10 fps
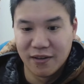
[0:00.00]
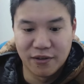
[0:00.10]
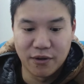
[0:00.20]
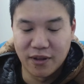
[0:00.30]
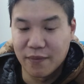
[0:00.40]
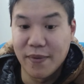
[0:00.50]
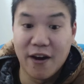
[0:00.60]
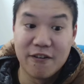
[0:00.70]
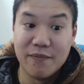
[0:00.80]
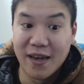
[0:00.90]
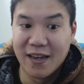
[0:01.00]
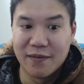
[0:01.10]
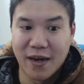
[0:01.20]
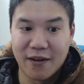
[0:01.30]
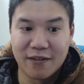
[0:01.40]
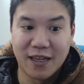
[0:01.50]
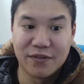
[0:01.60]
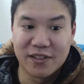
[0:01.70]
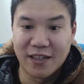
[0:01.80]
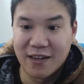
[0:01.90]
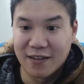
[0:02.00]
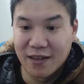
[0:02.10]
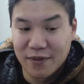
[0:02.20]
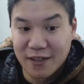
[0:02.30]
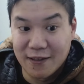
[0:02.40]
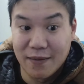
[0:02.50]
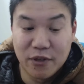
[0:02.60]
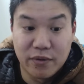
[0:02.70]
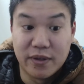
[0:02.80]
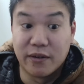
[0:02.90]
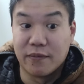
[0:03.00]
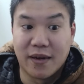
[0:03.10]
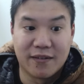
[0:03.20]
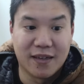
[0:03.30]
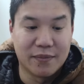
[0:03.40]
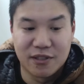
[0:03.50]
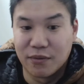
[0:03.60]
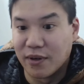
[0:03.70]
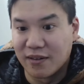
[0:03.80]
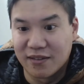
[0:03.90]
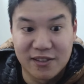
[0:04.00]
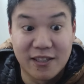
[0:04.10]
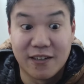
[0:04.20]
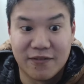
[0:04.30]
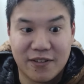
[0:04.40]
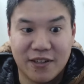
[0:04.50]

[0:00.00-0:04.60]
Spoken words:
they're all like mountain made, mountain lifestyle, and I'm like, I'm nowhere near a mountain. I'm still wearing this stuff.